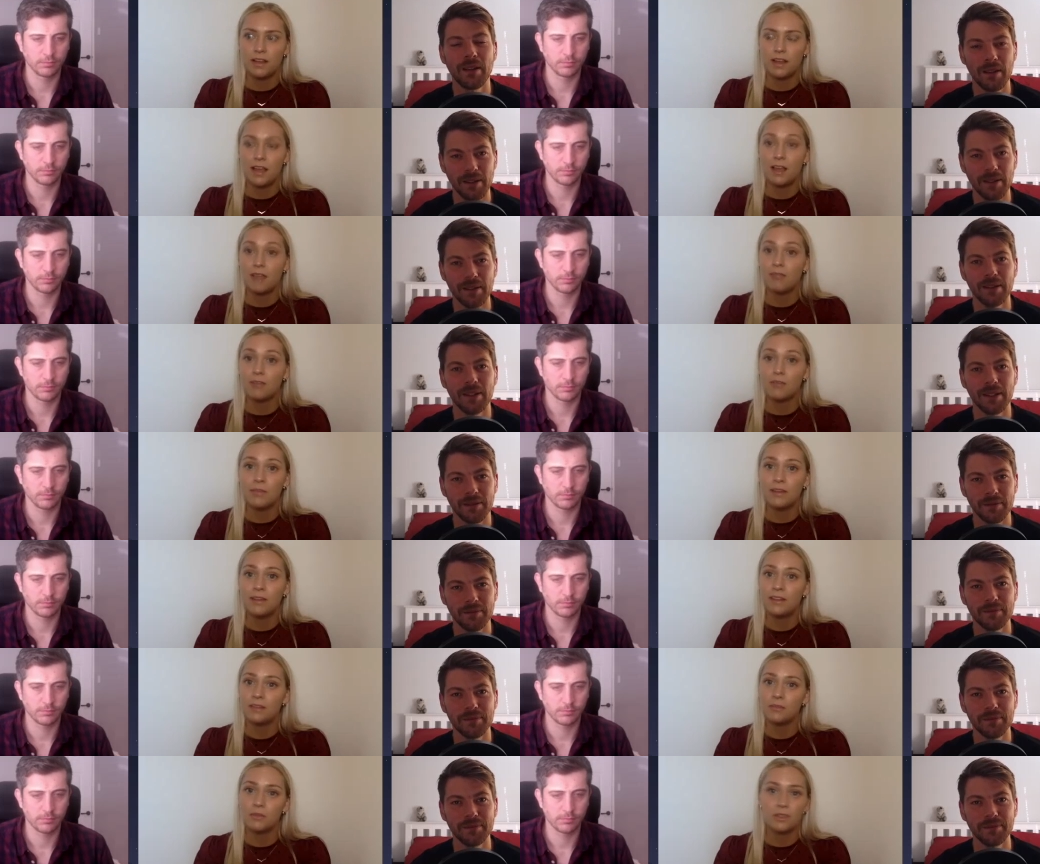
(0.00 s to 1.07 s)
Speaker 1: every
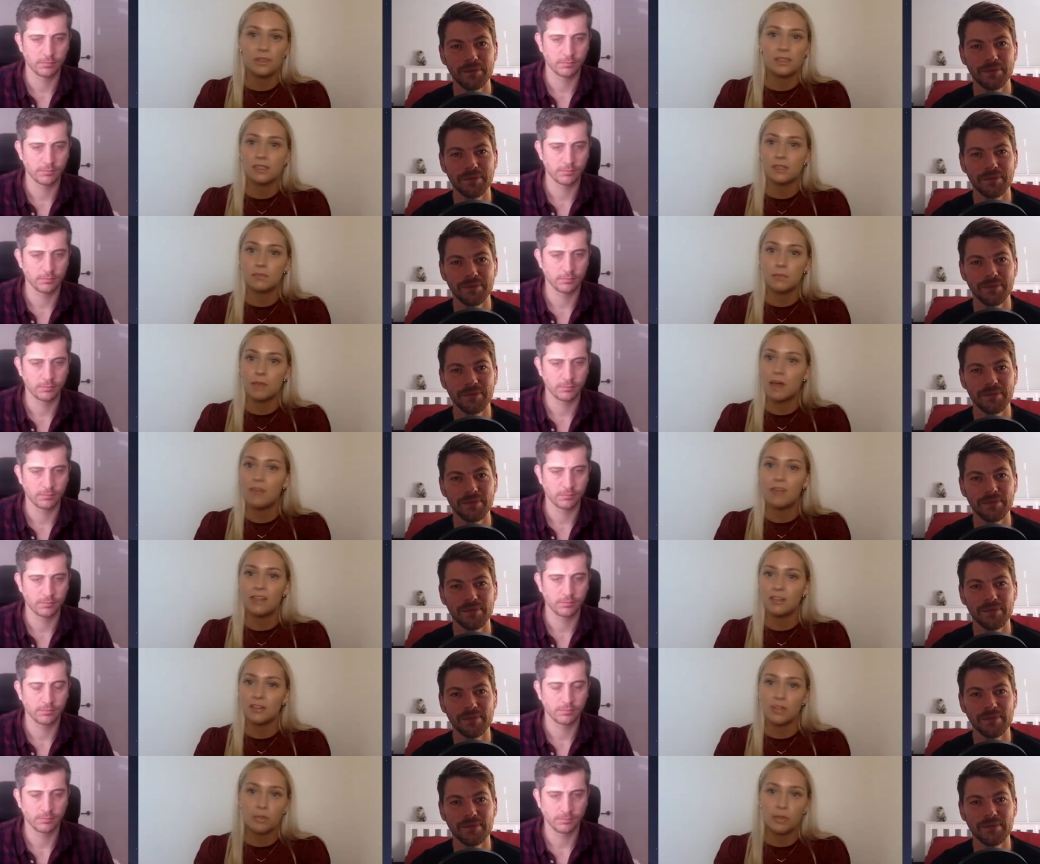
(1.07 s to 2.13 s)
minute was
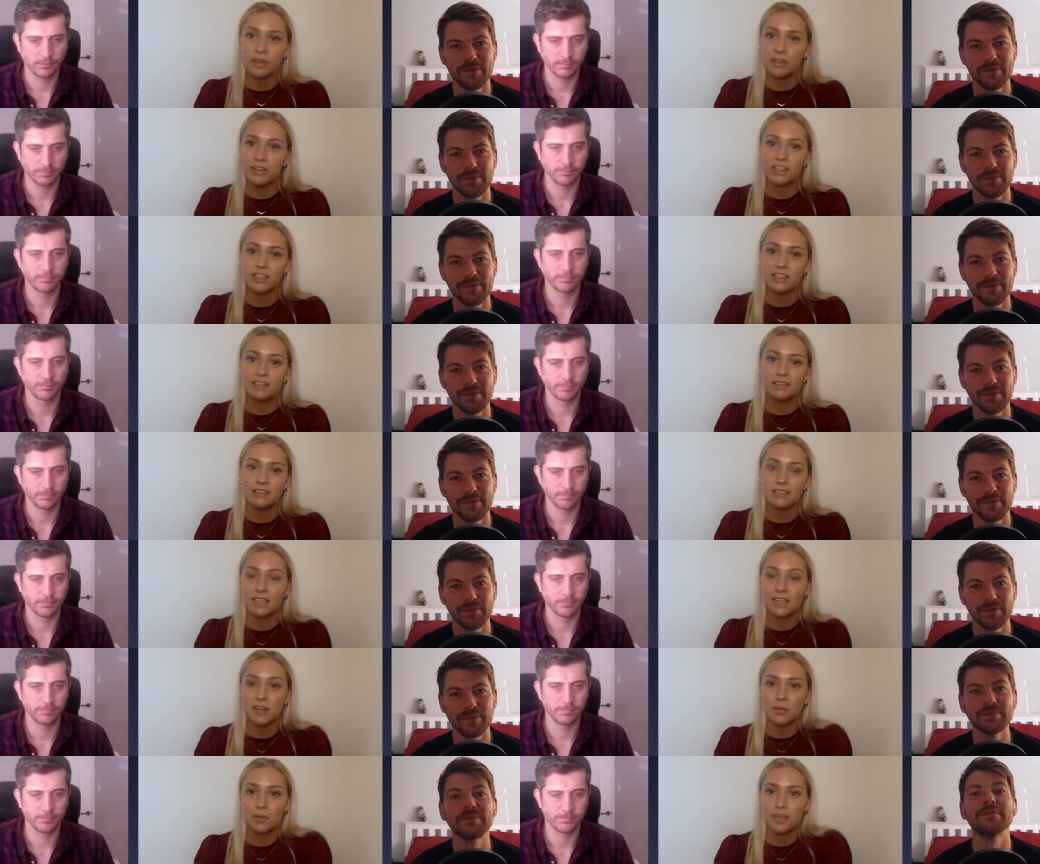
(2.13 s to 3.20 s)
perfect exposure
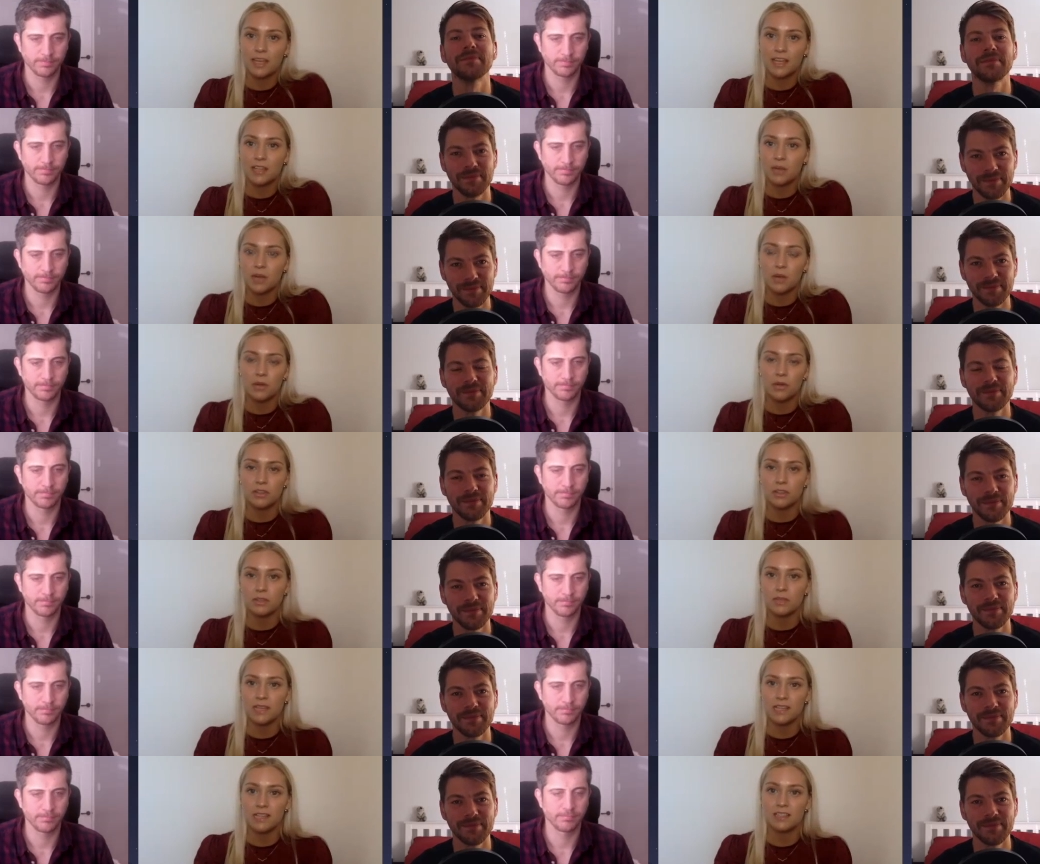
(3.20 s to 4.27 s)
to help me get to where I wanted to
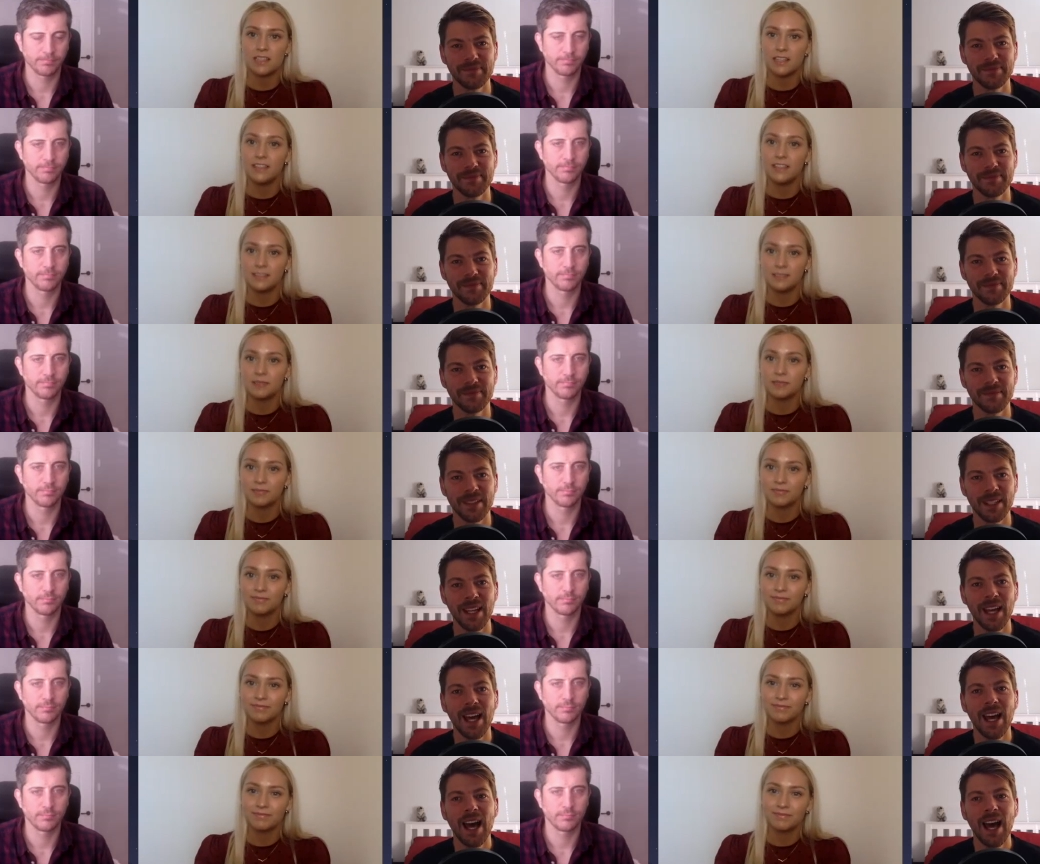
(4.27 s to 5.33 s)
be. So.
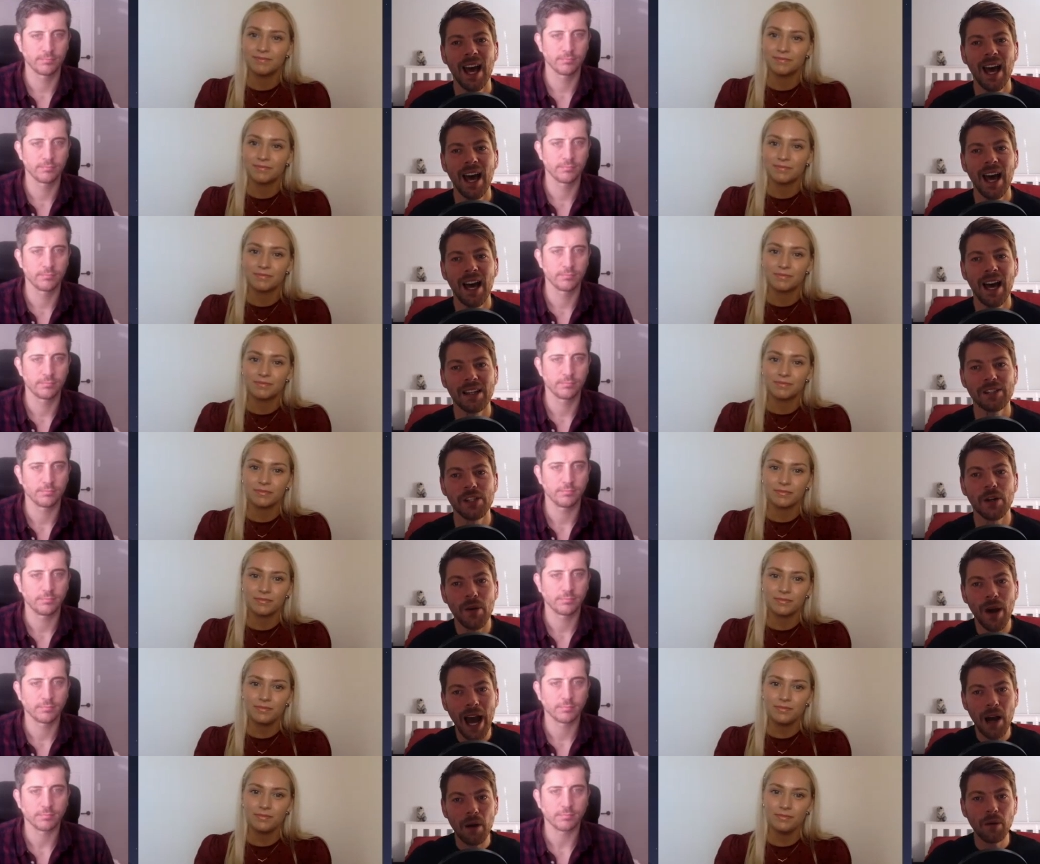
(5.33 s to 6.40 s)
Speaker 2: So,
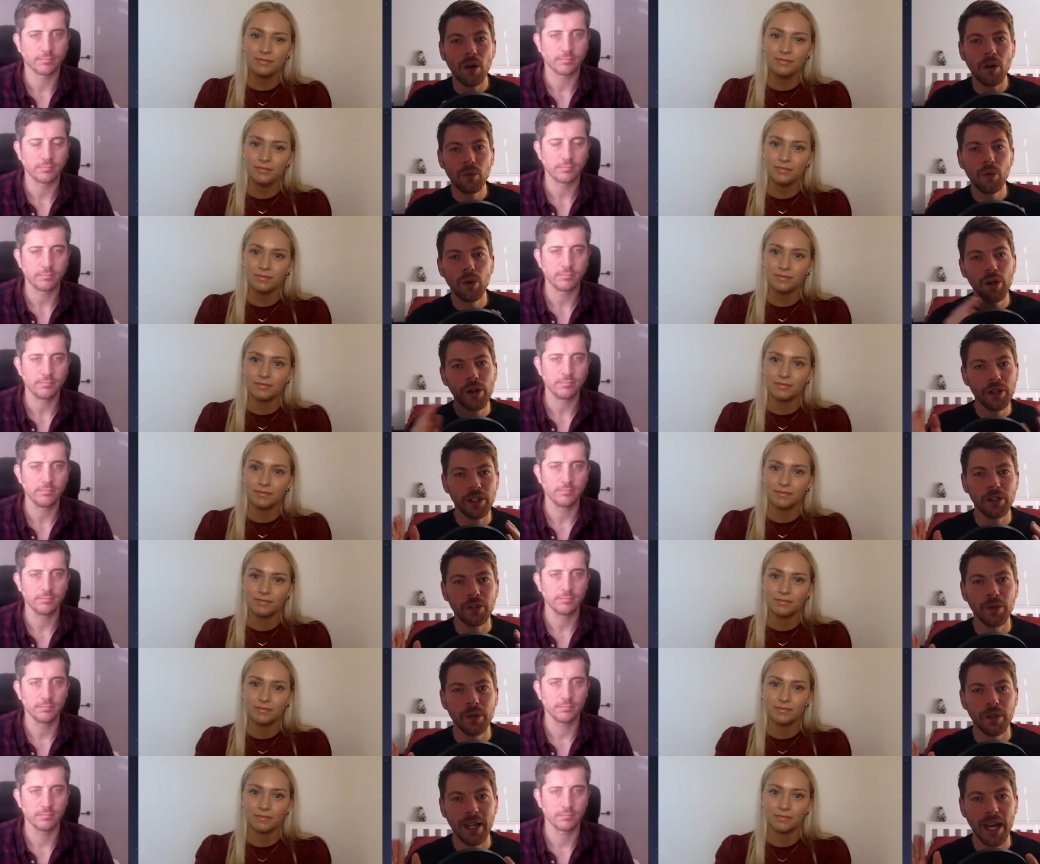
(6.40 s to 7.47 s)
how long were
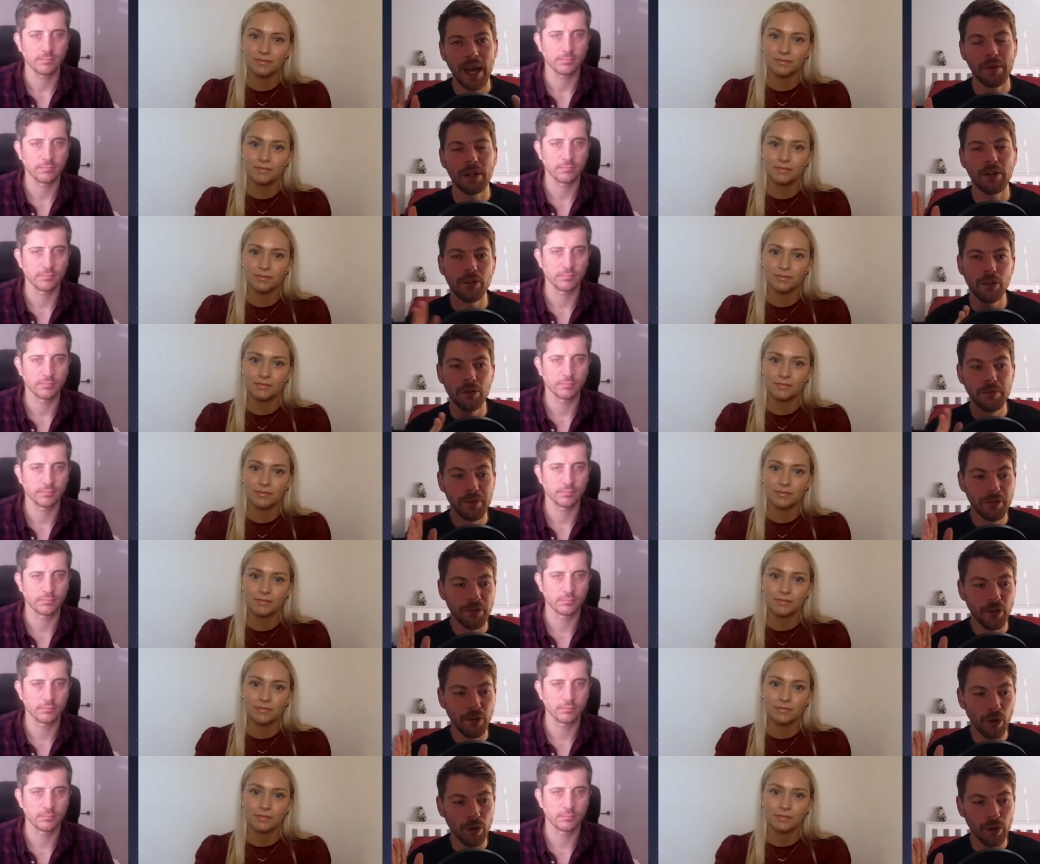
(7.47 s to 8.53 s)
you cabin crew
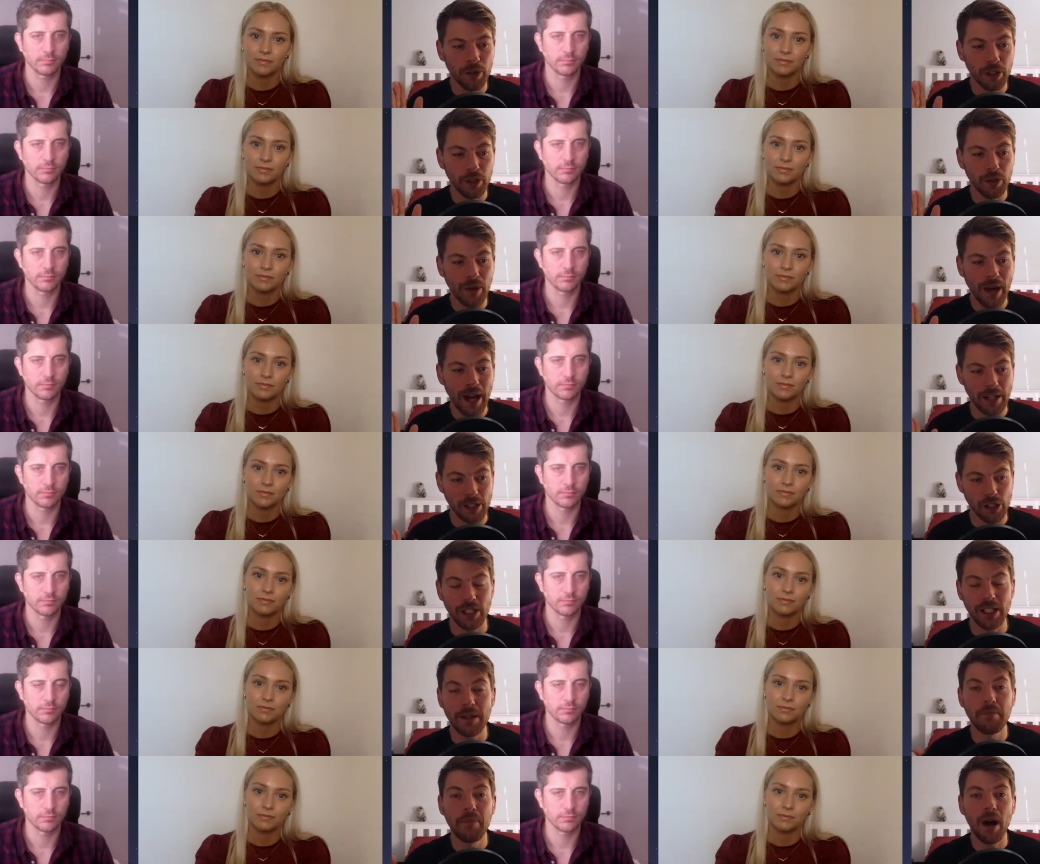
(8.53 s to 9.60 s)
before you
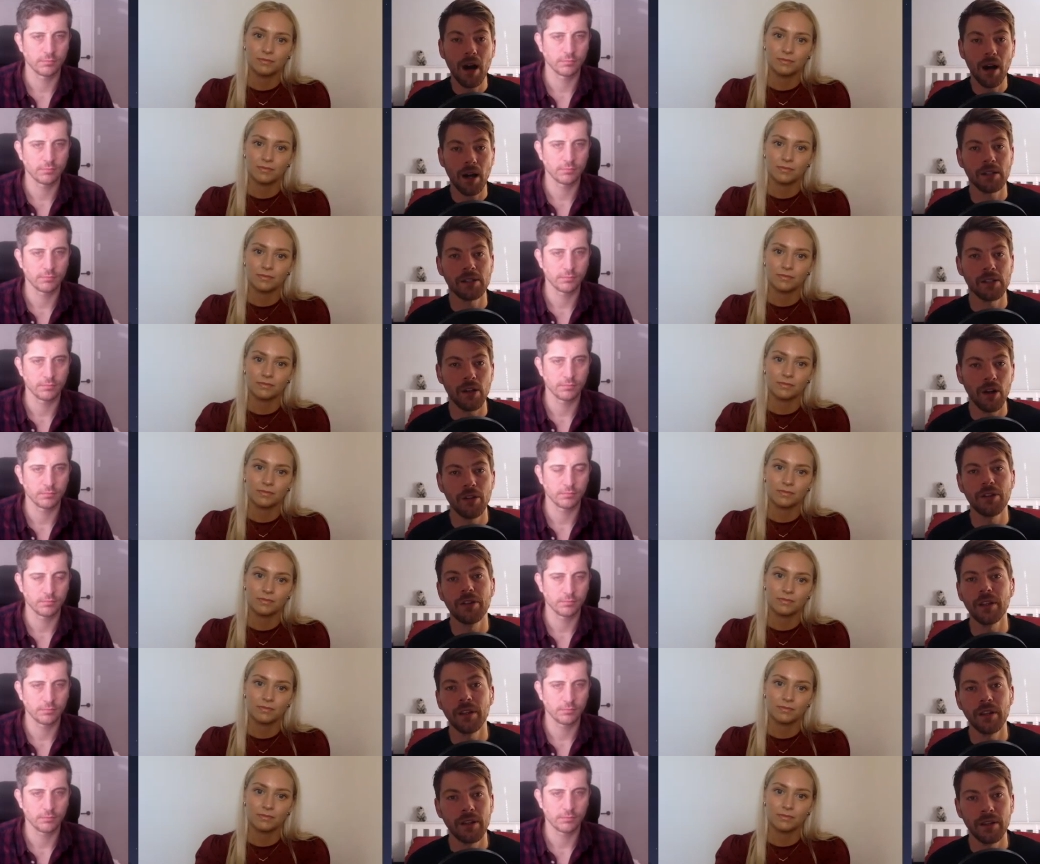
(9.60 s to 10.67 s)
actually embarked on
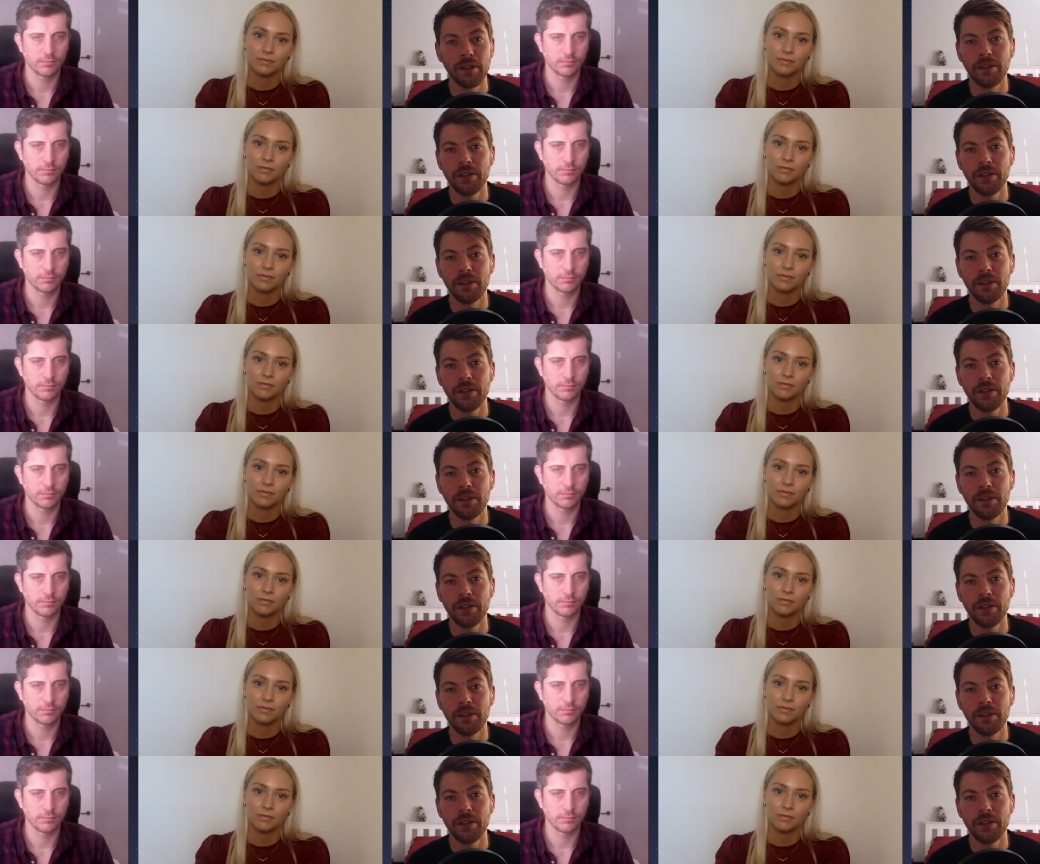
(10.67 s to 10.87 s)
the the